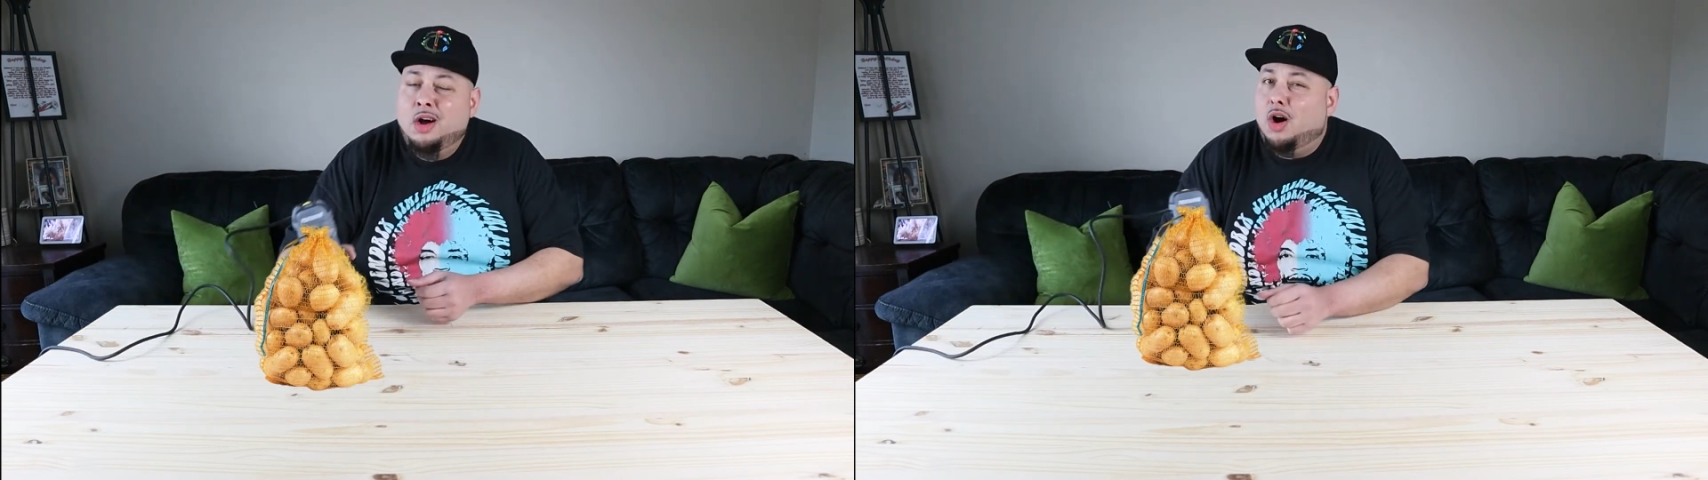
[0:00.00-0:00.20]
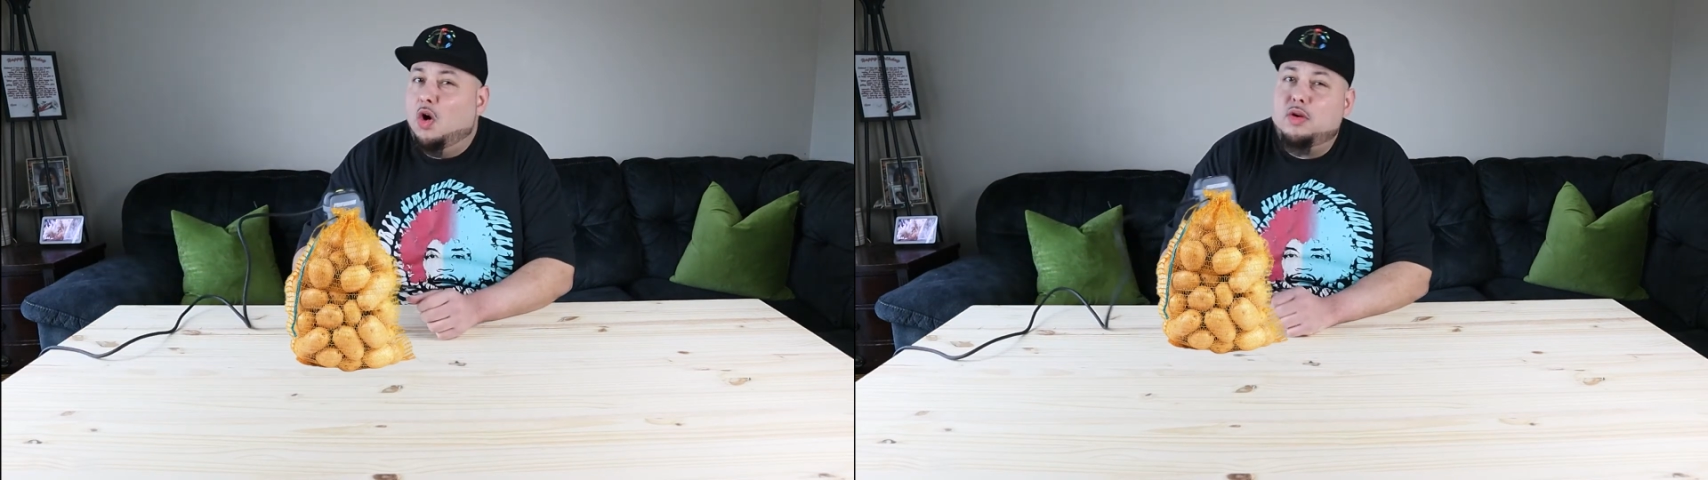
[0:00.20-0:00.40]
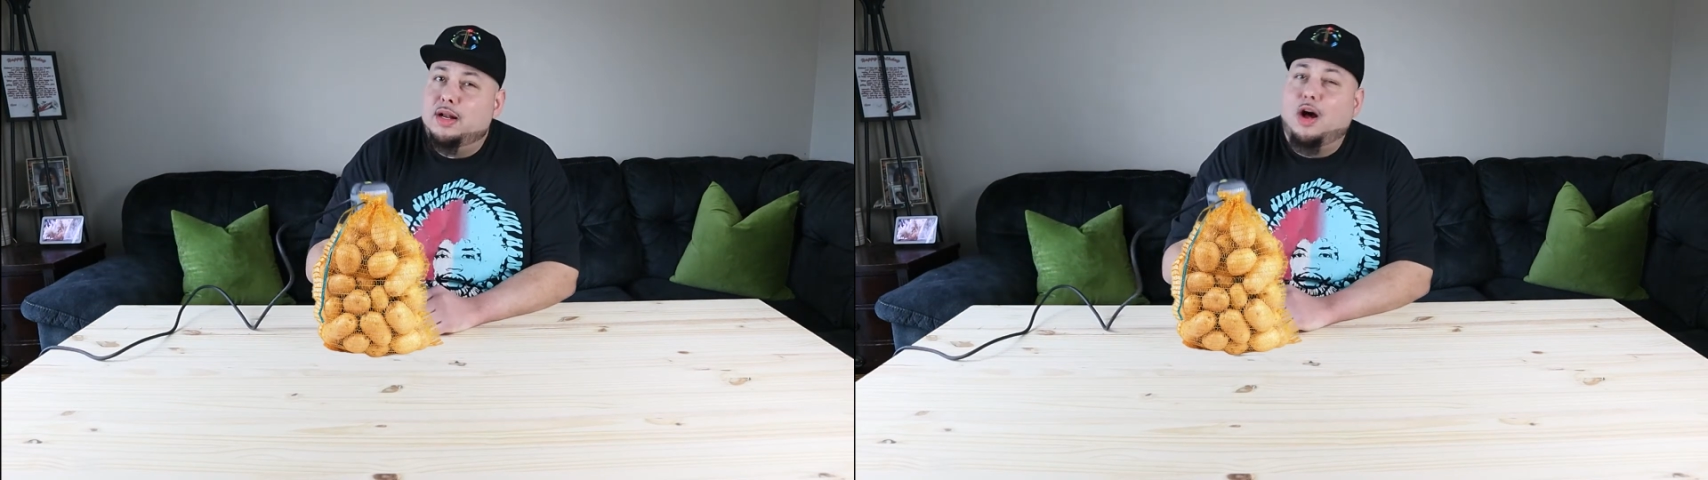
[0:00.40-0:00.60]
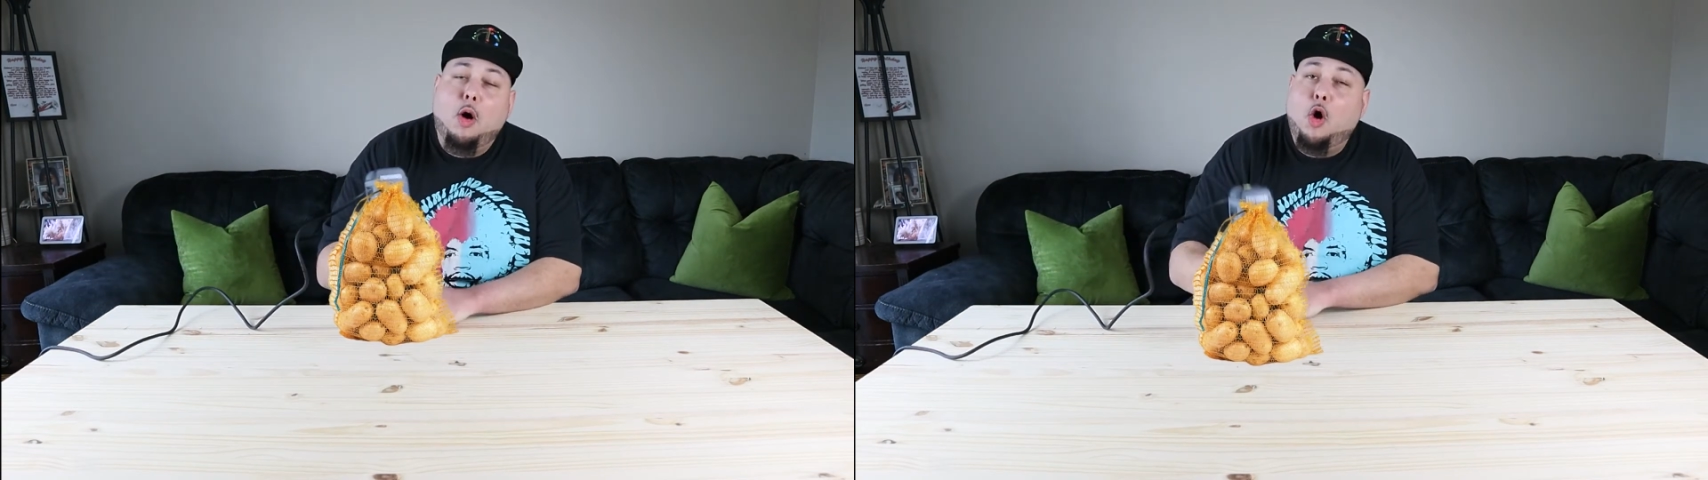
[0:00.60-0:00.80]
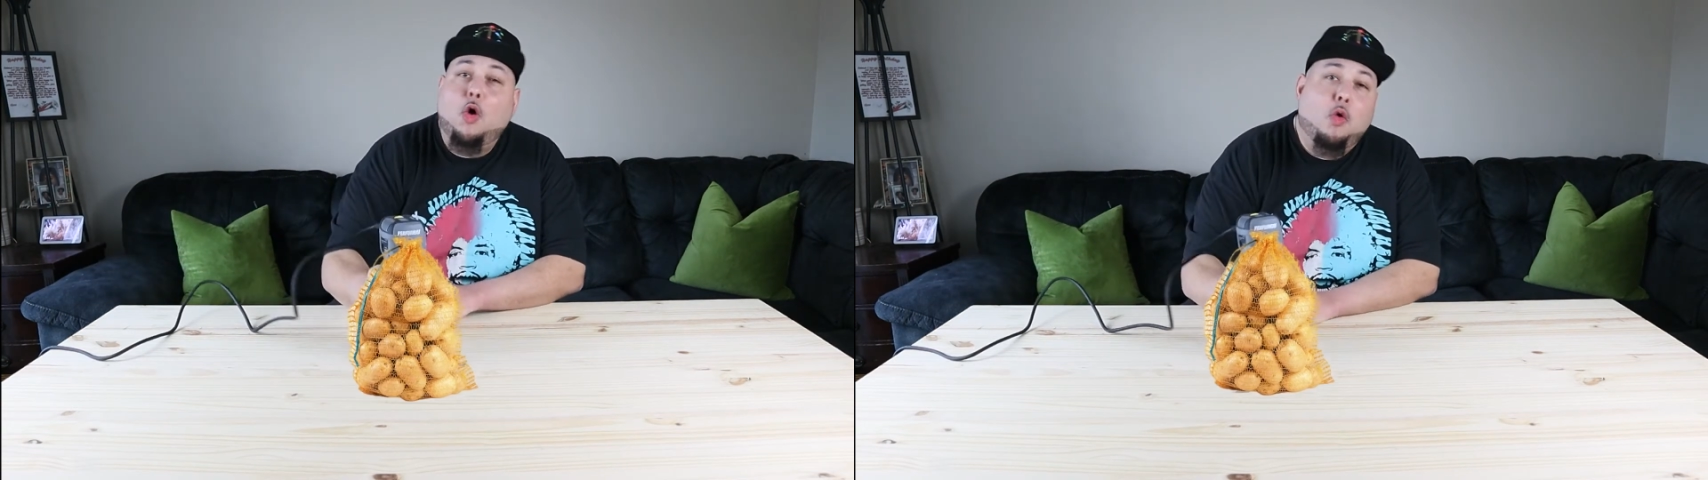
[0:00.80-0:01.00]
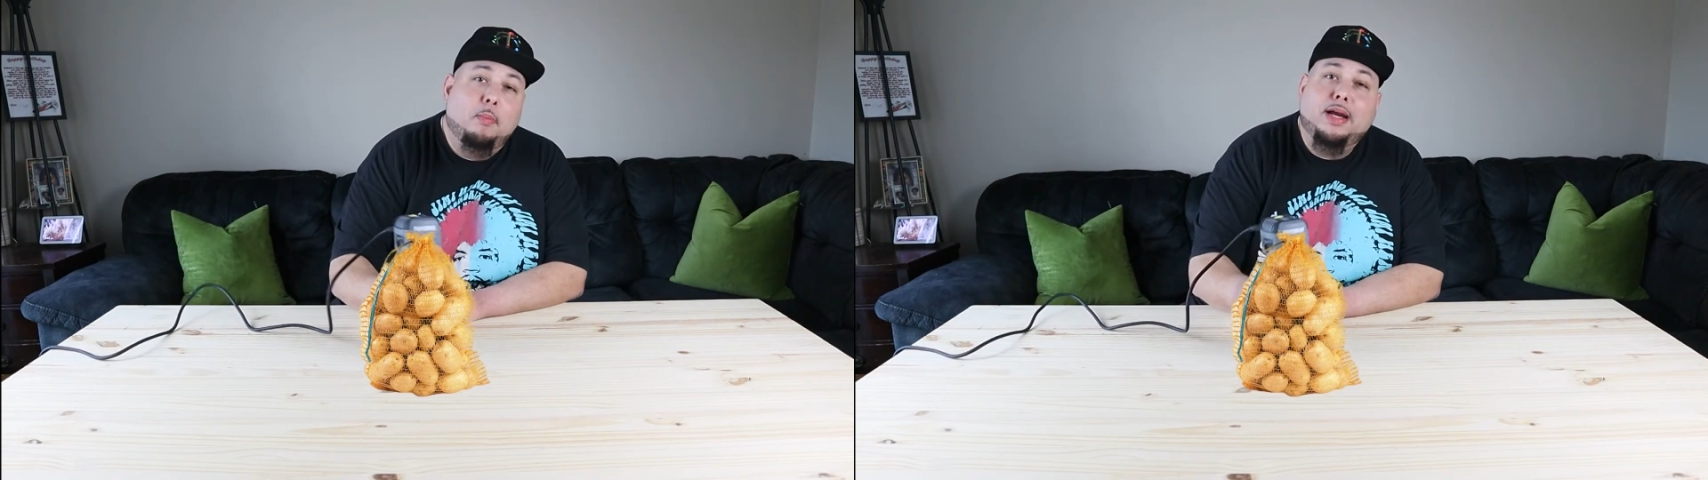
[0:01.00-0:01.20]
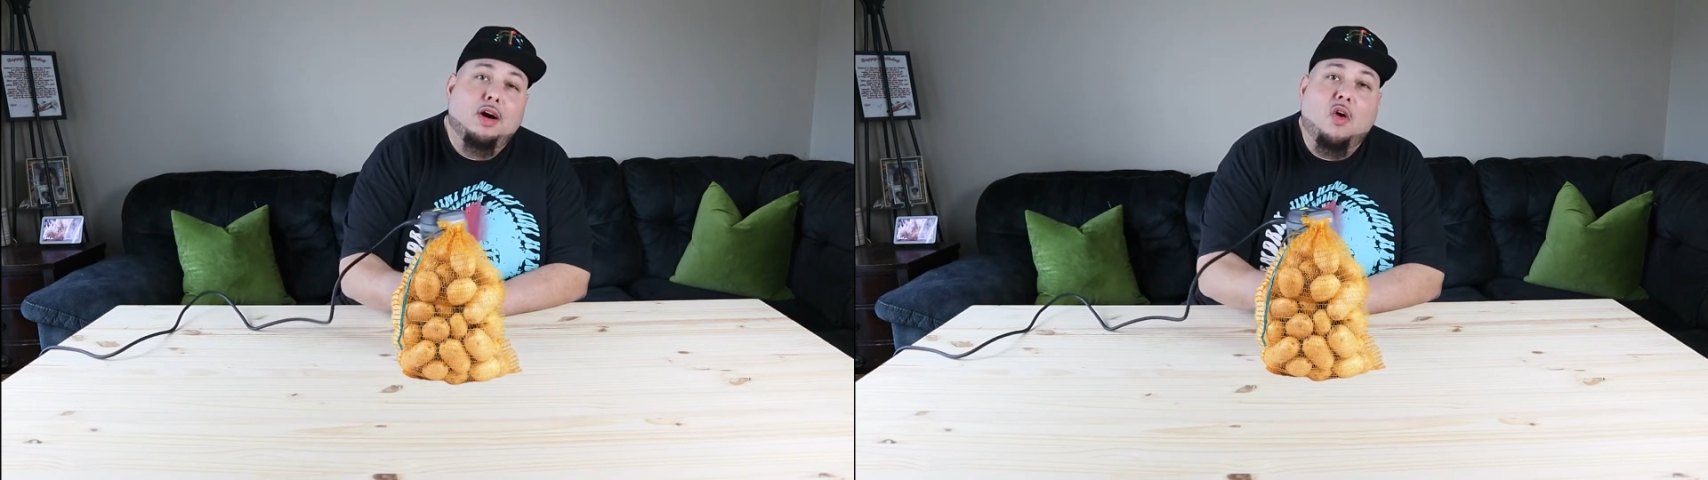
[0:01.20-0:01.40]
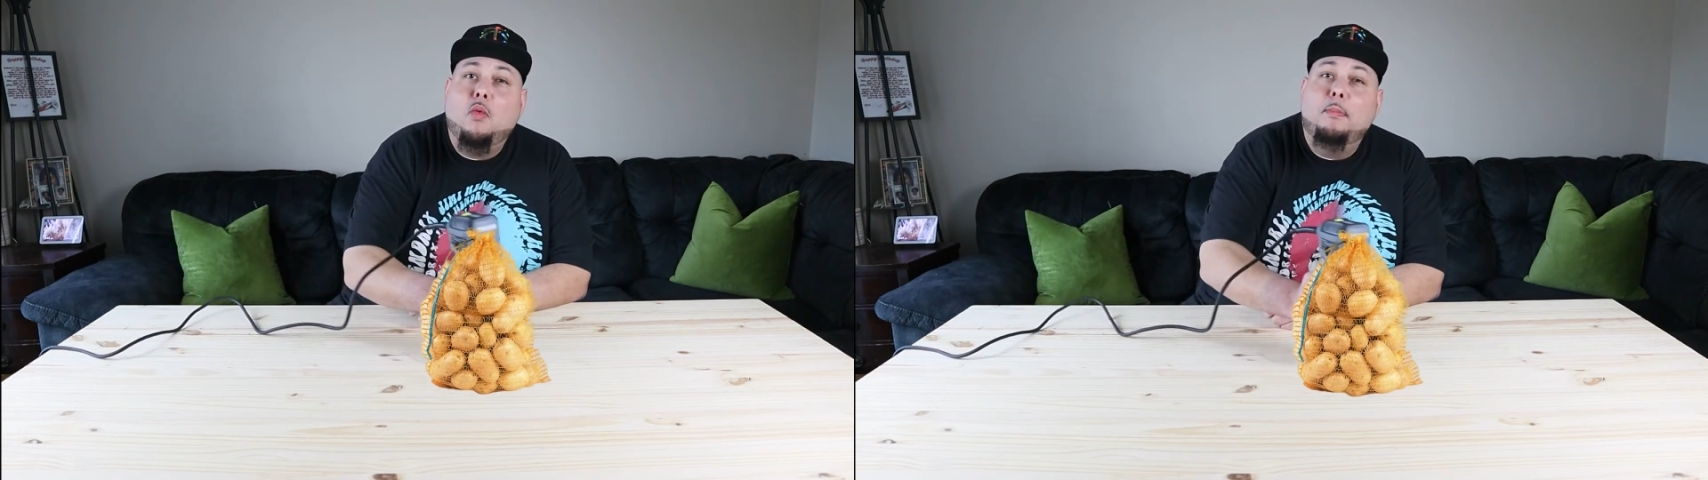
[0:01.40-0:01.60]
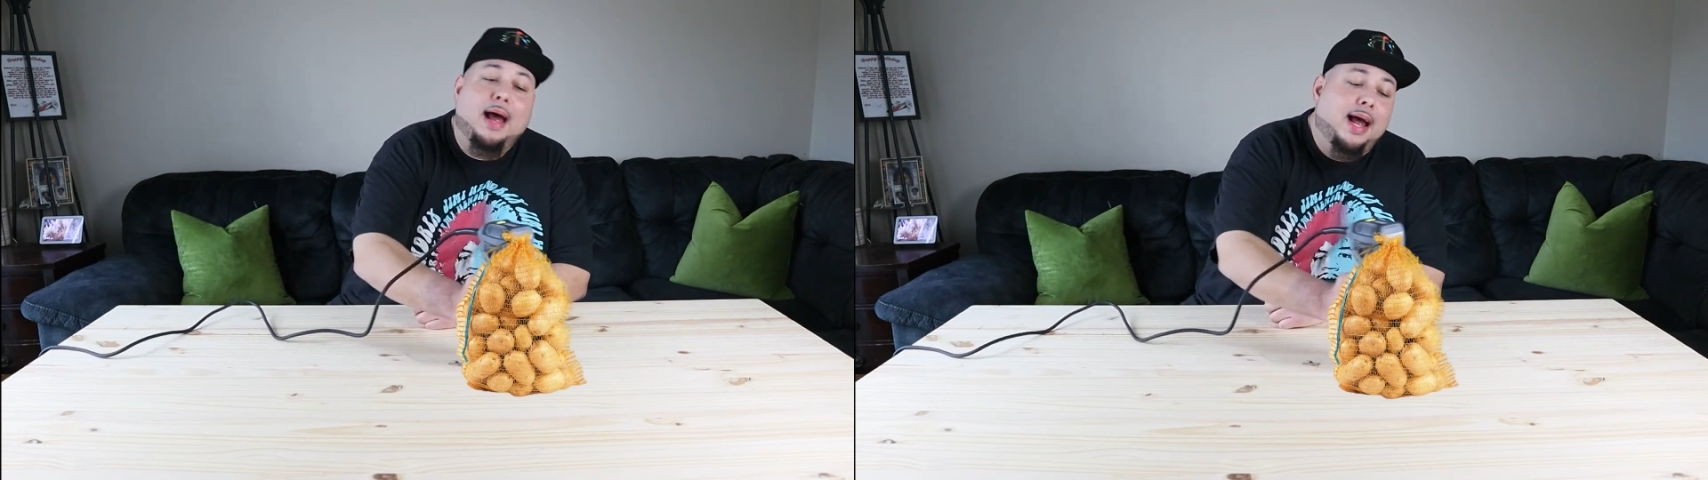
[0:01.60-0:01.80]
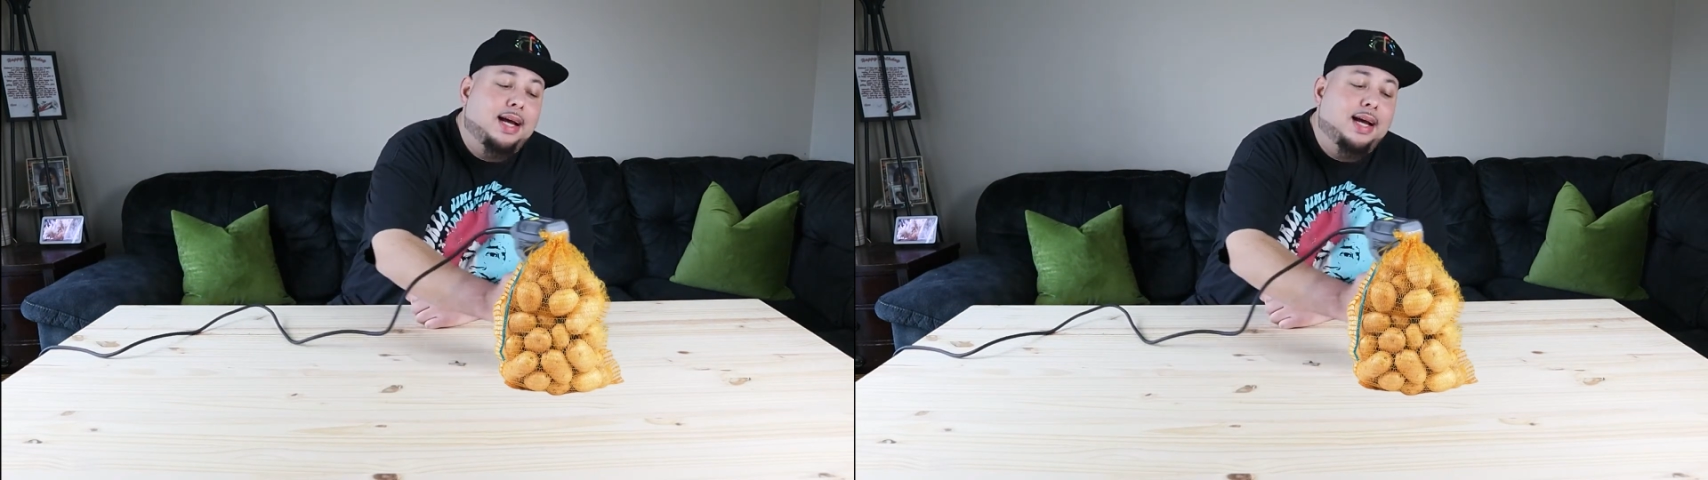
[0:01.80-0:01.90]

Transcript: holding a whole big old